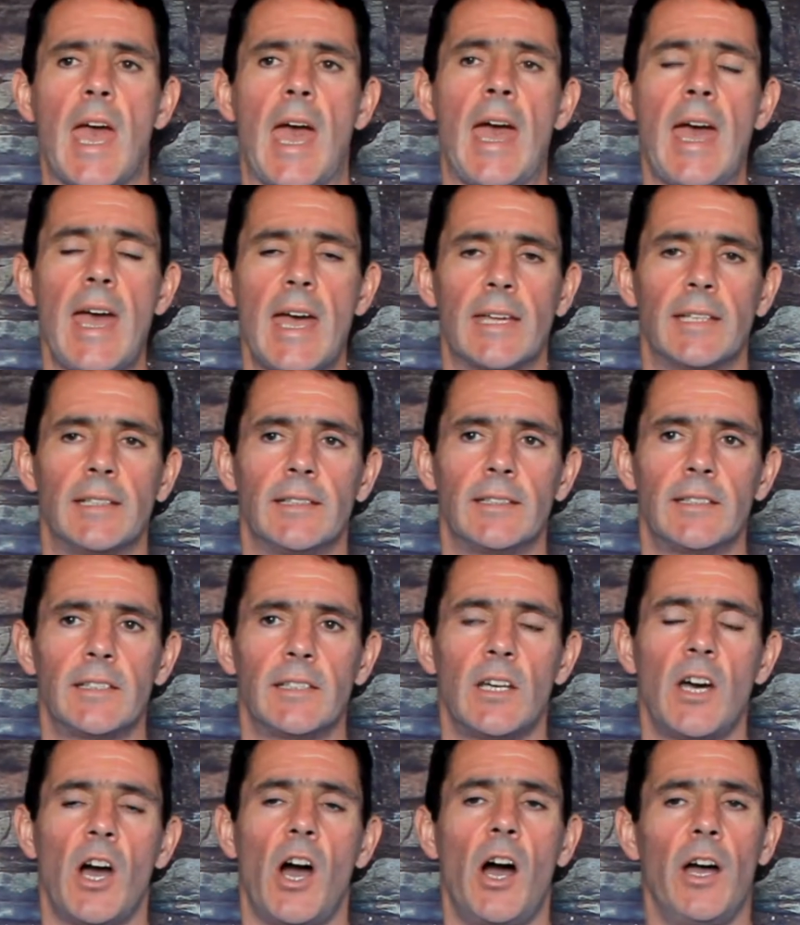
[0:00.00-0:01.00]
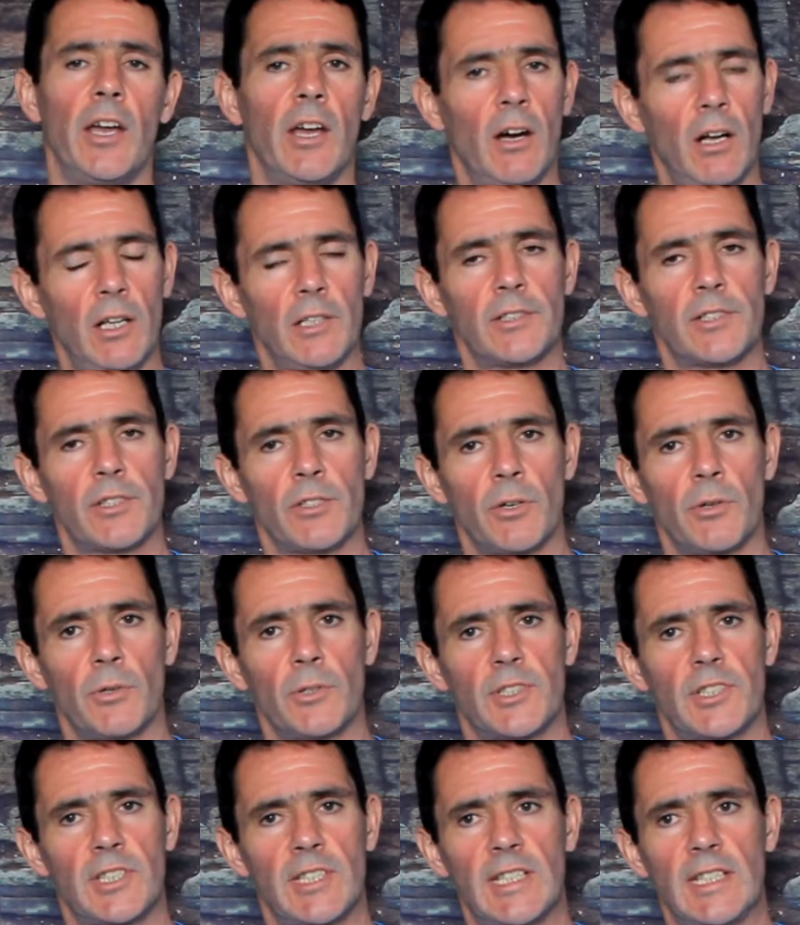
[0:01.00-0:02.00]
And I also
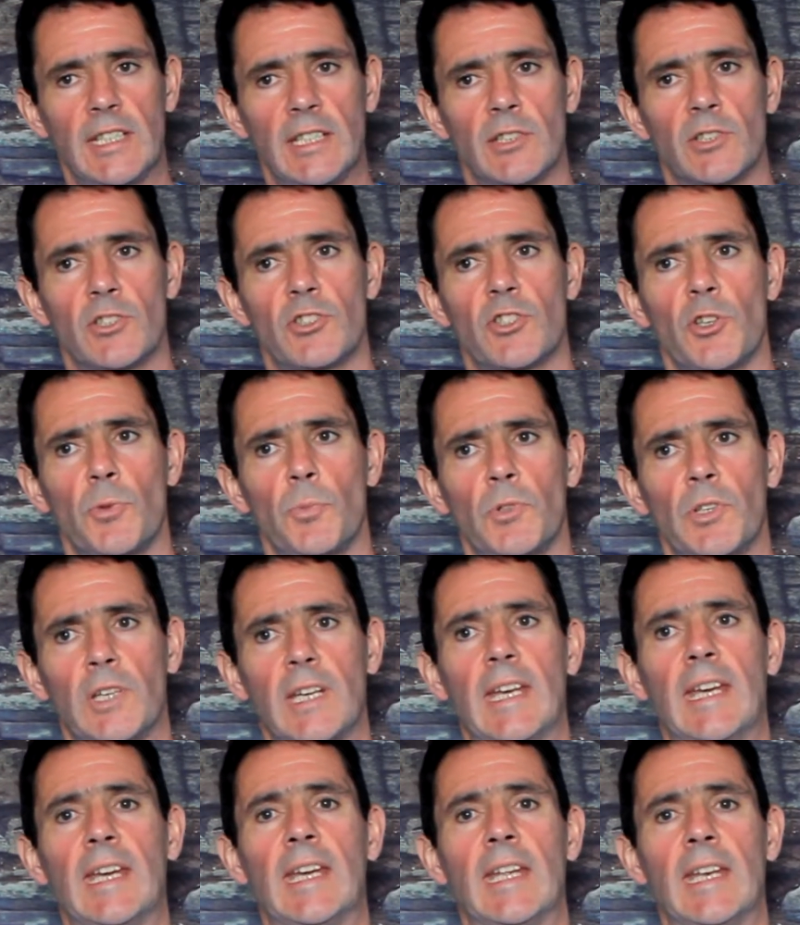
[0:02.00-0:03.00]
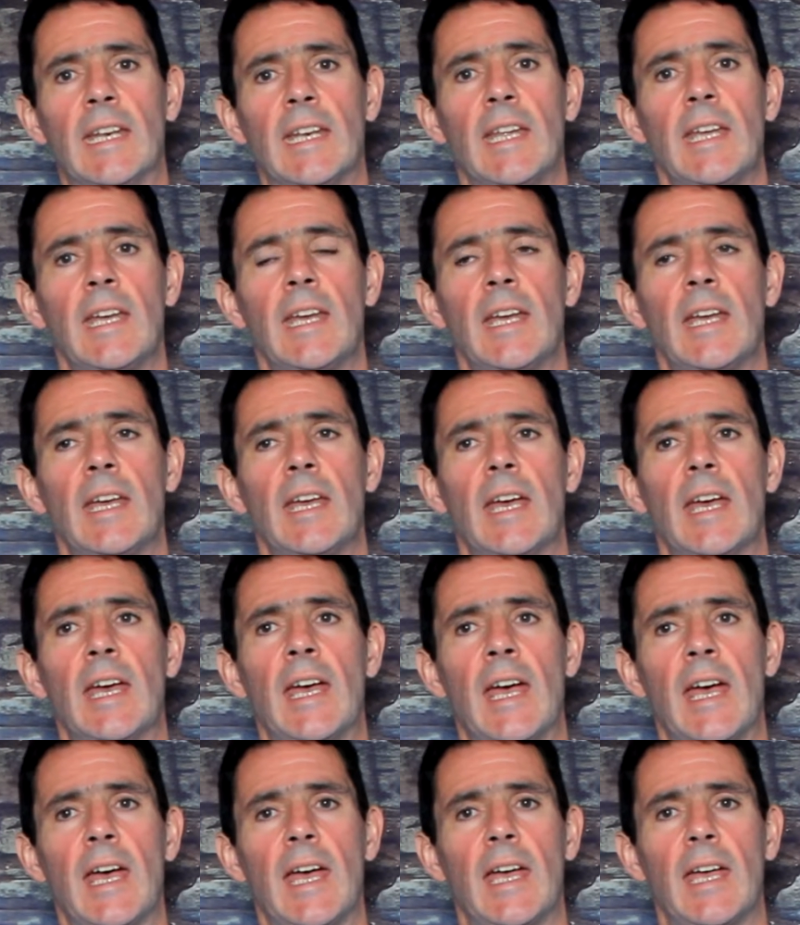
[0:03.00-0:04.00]
seen someone in
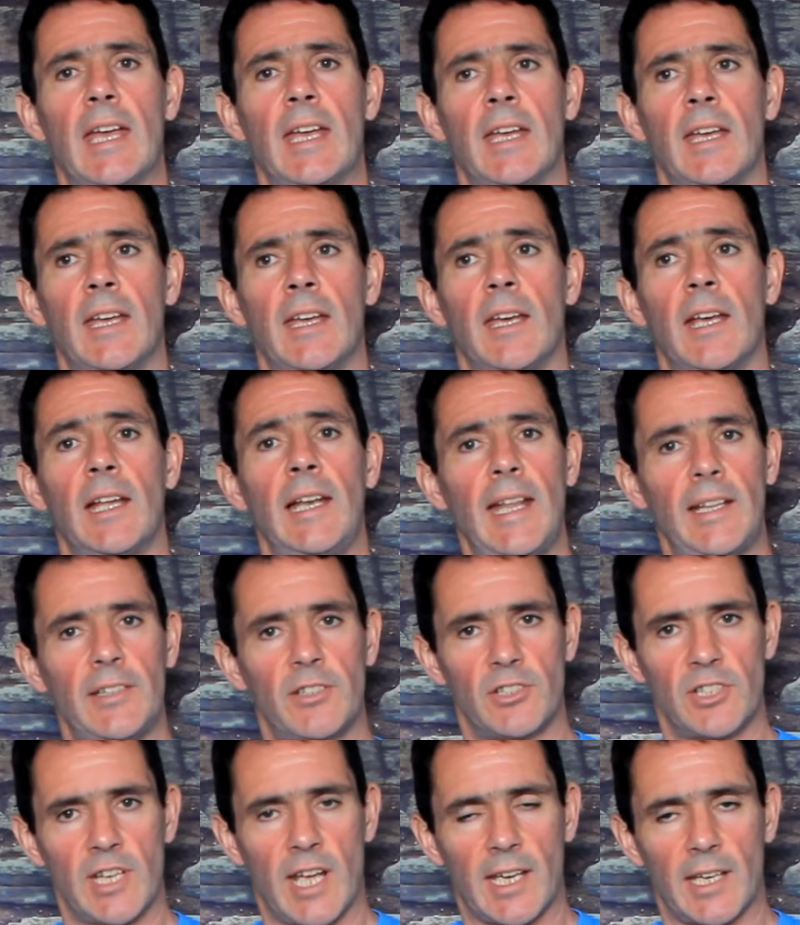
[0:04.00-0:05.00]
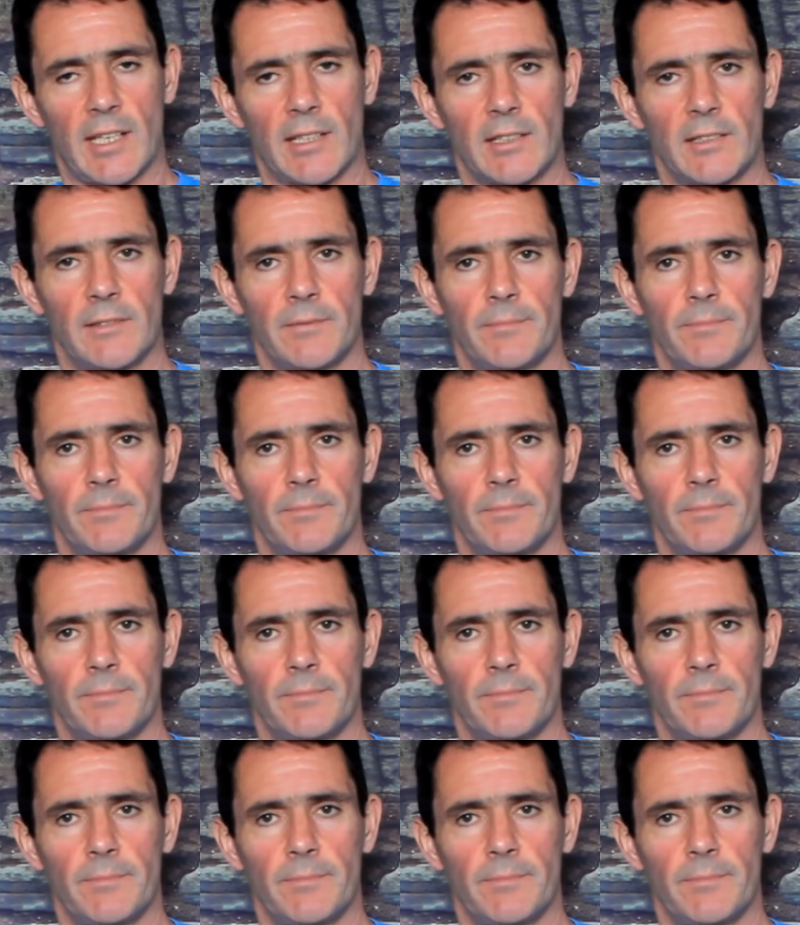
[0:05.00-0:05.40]
a leather jacket.